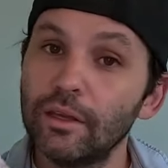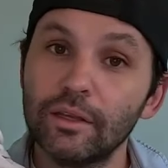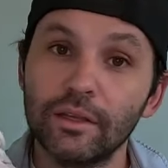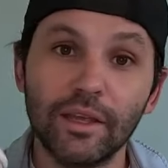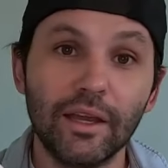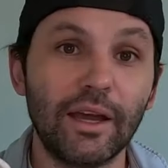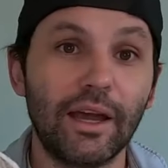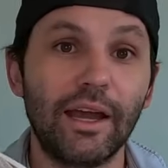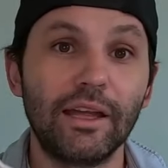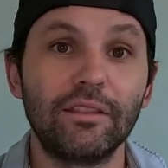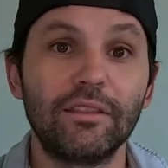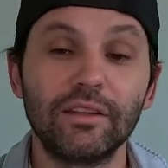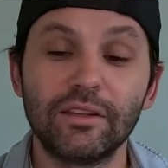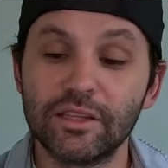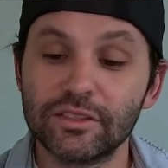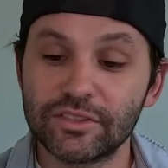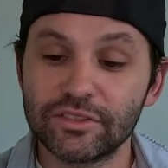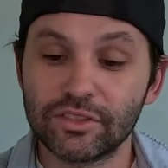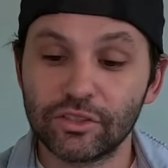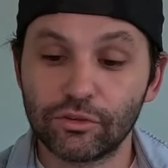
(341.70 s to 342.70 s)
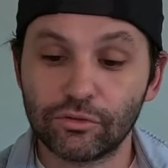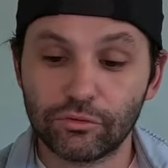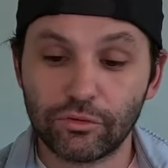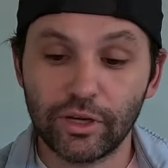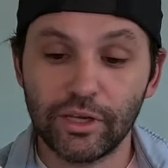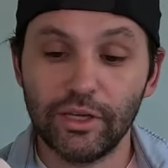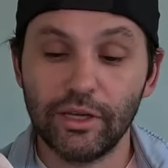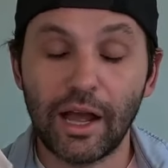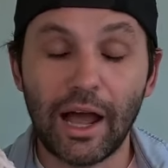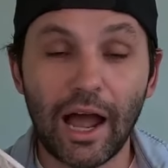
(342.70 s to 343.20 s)
yeah, I think this is a
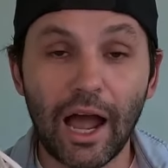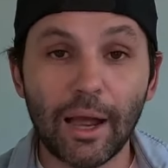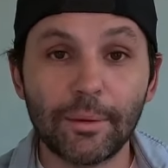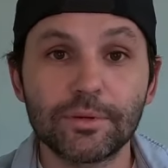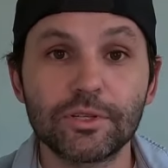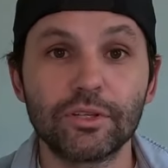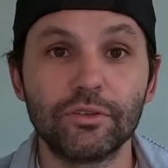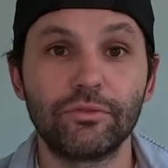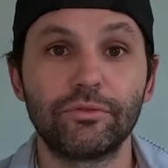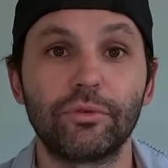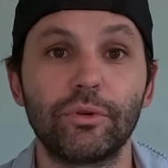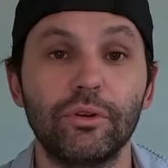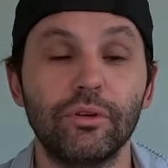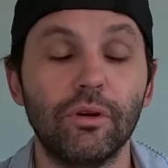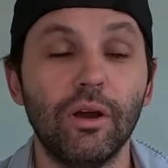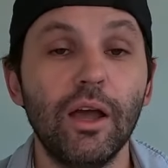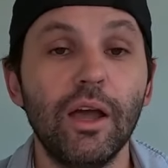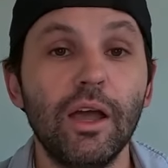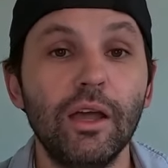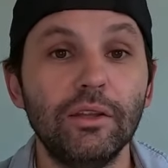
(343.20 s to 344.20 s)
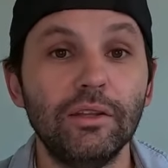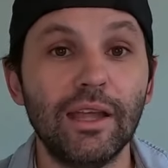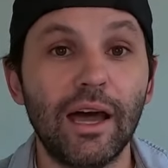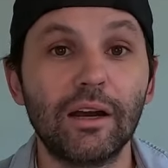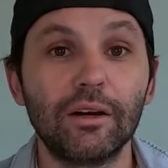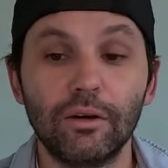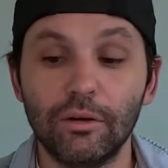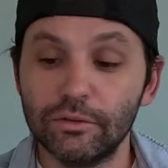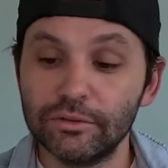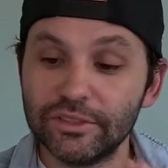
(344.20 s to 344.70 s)
great option for you.
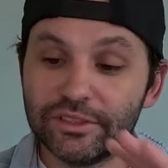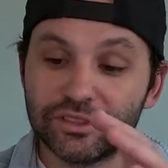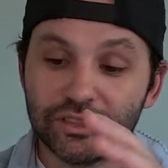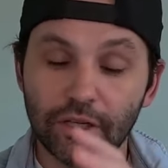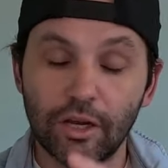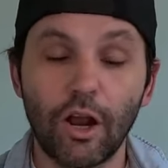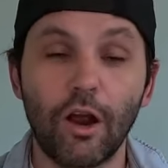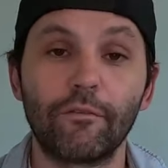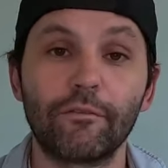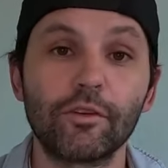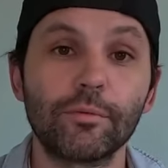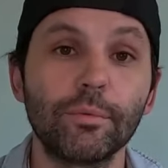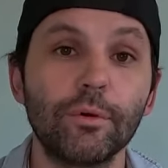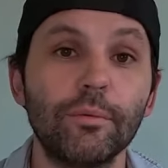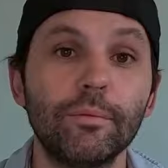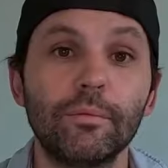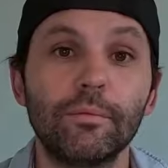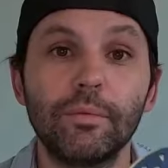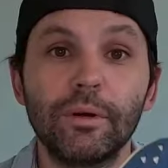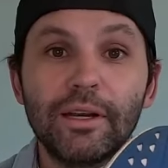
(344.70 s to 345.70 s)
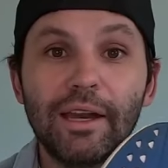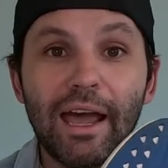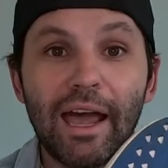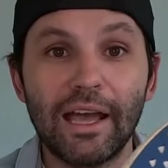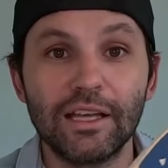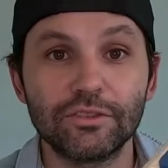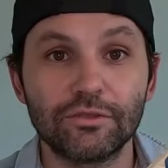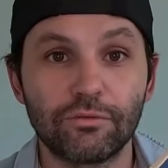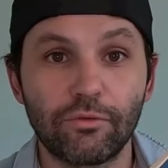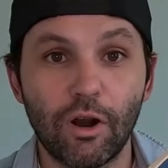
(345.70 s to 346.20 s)
Not only is it comfortable, but it
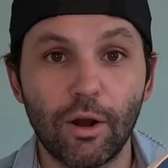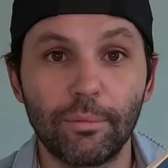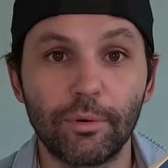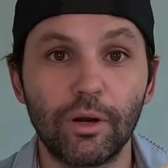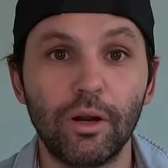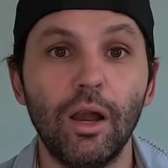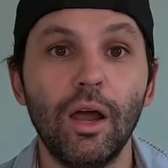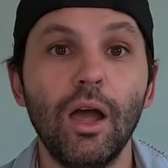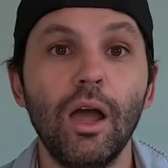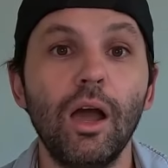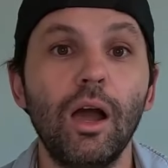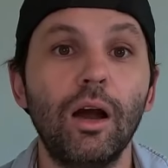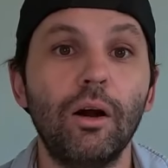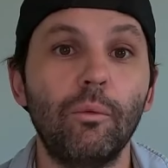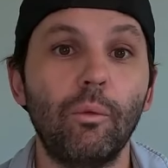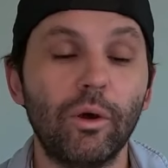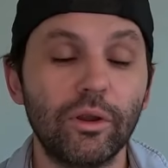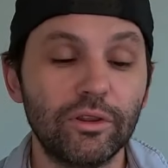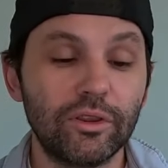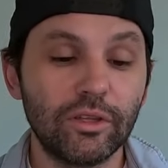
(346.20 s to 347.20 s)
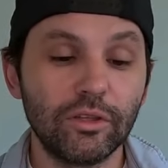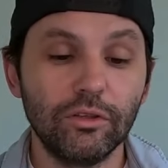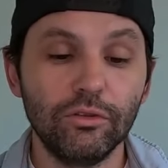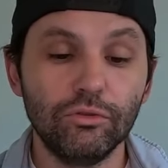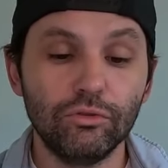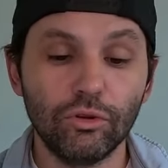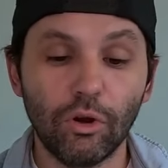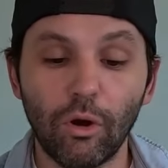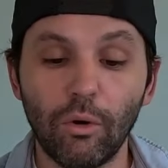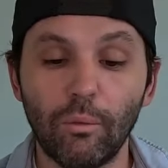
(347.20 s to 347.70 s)
has rubber. One thing you
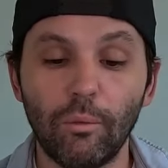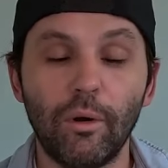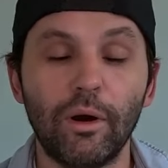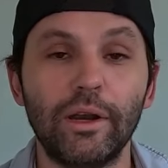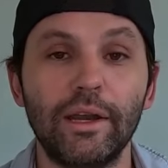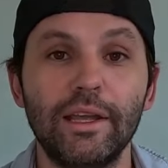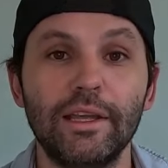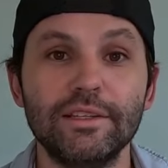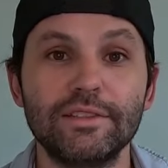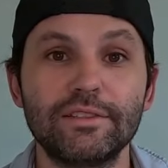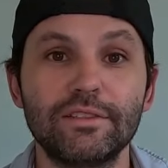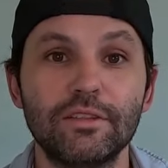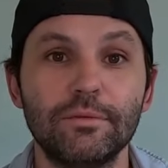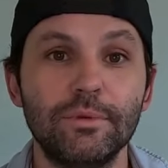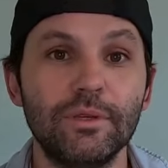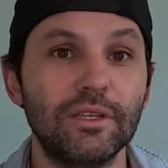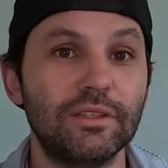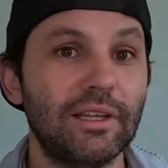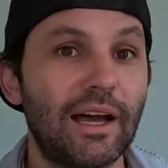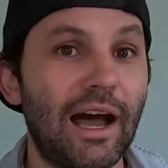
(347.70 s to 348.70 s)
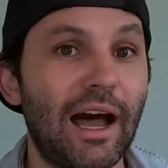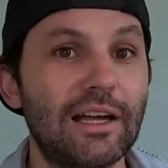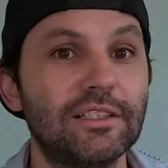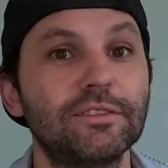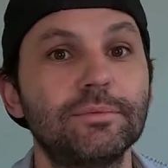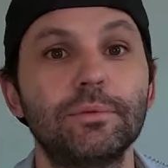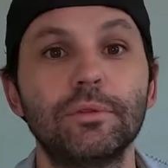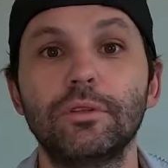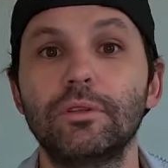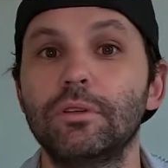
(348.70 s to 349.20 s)
don't want is to be at the
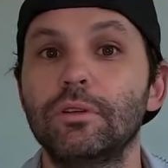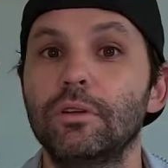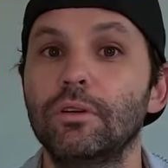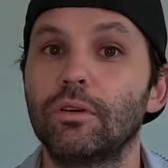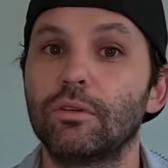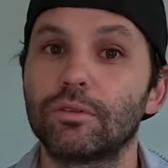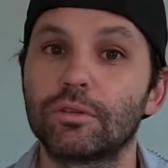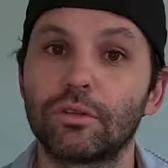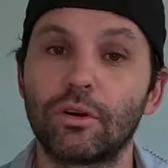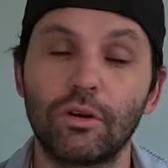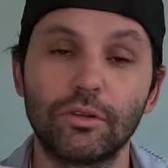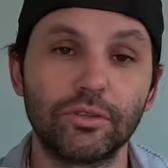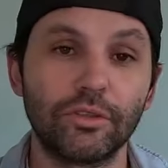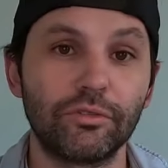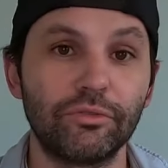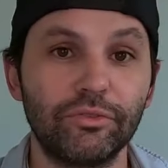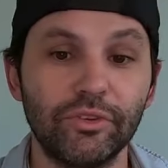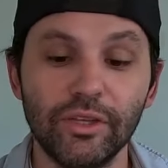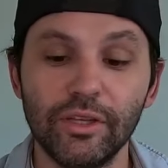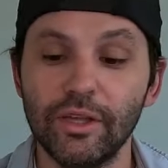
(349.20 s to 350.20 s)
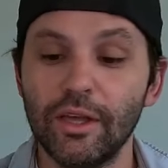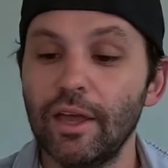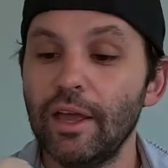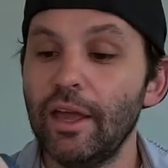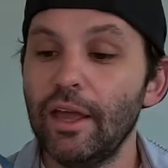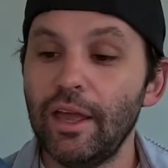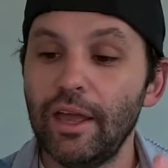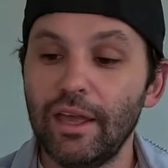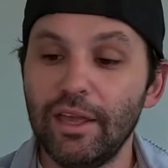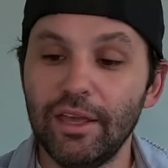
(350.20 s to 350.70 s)
hospital or on your feet
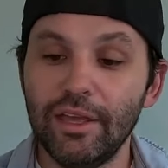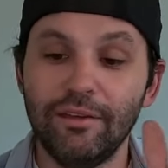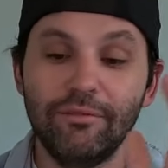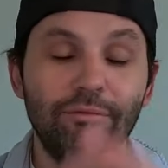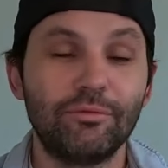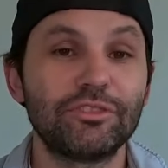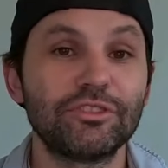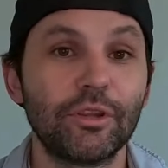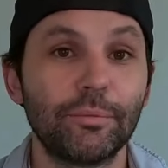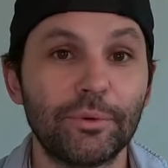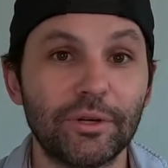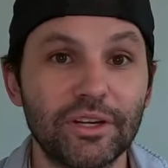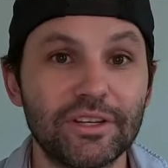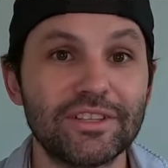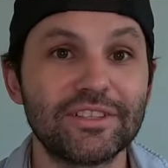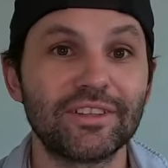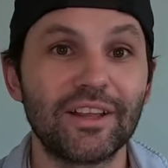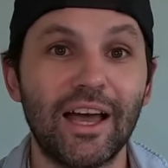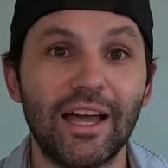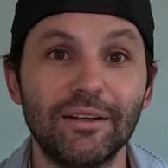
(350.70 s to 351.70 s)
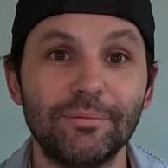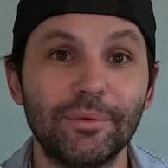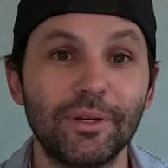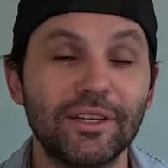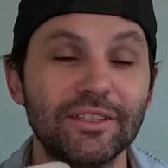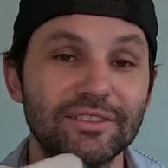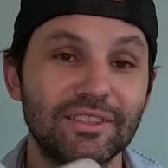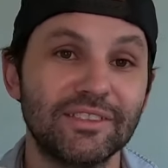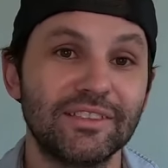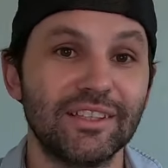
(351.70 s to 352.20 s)
and slipping and sliding
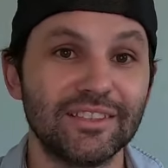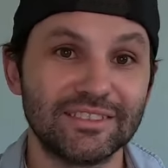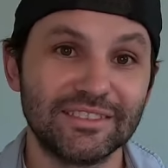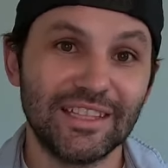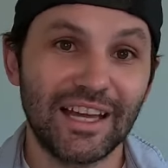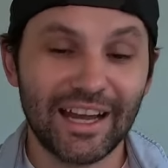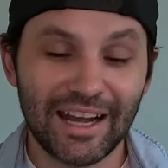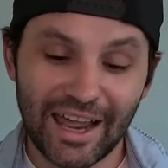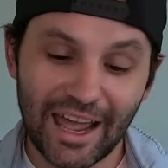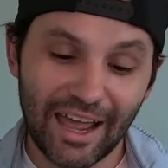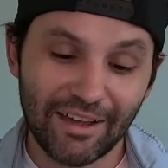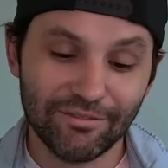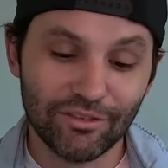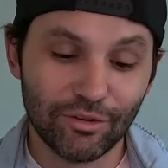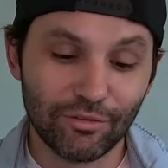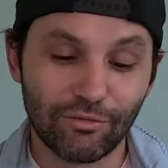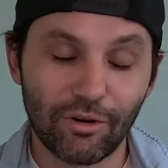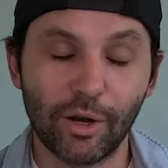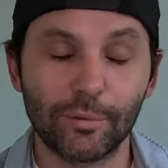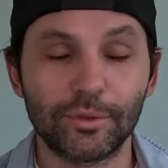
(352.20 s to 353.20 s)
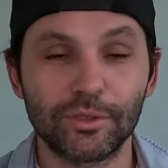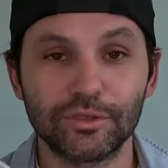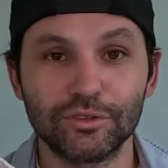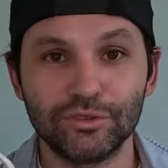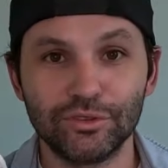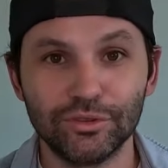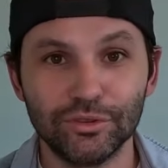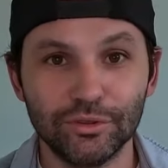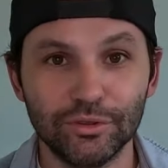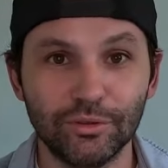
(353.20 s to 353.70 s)
because it does not have the rubber
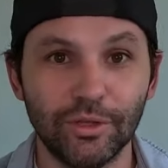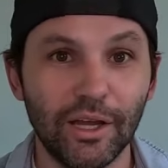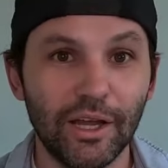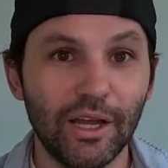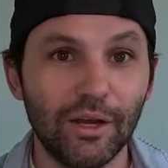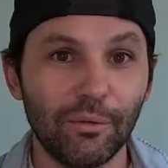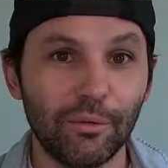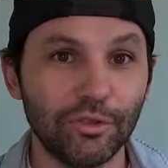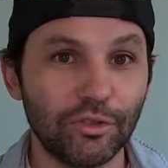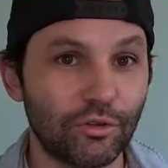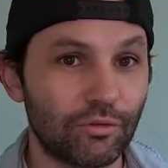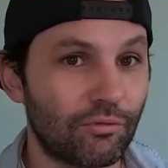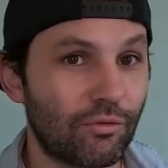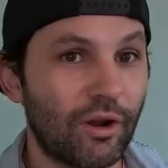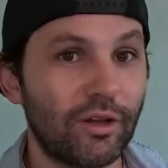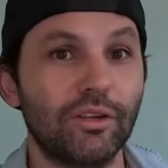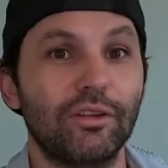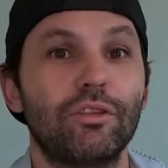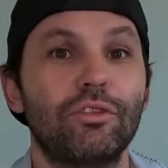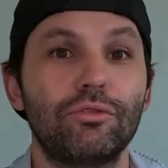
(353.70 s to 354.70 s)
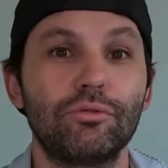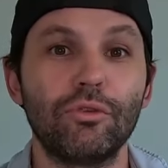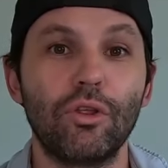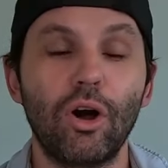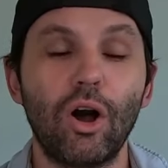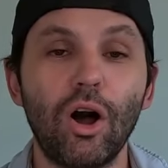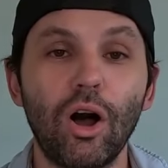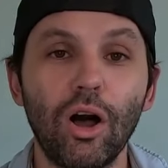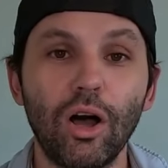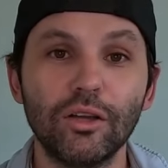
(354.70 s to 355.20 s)
to when you're running through the
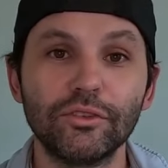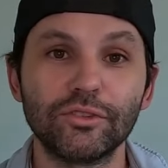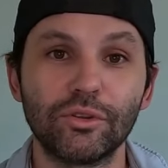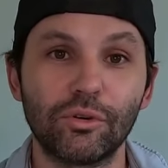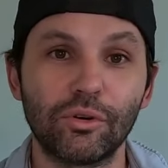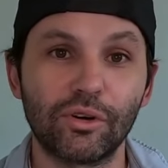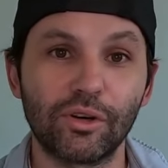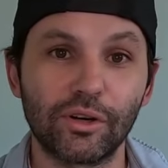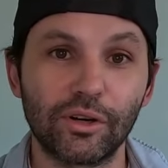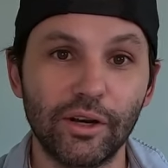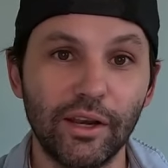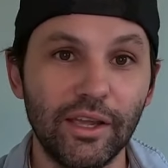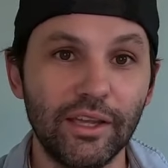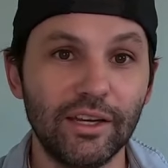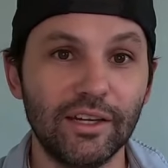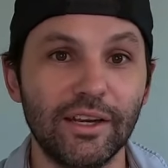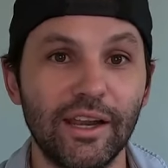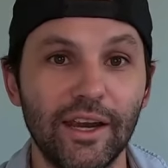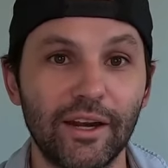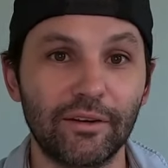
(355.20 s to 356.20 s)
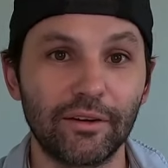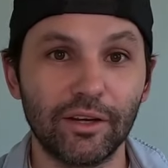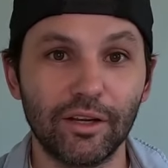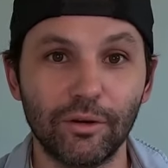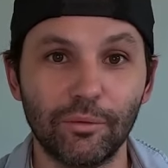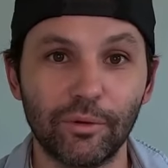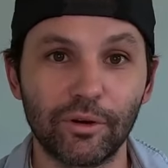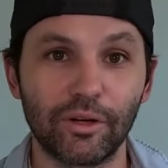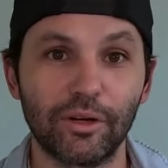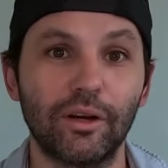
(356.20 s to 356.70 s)
halls or in an
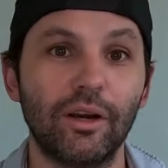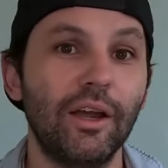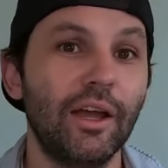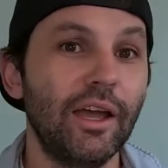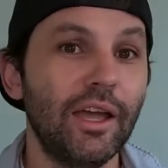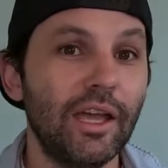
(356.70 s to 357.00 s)
area where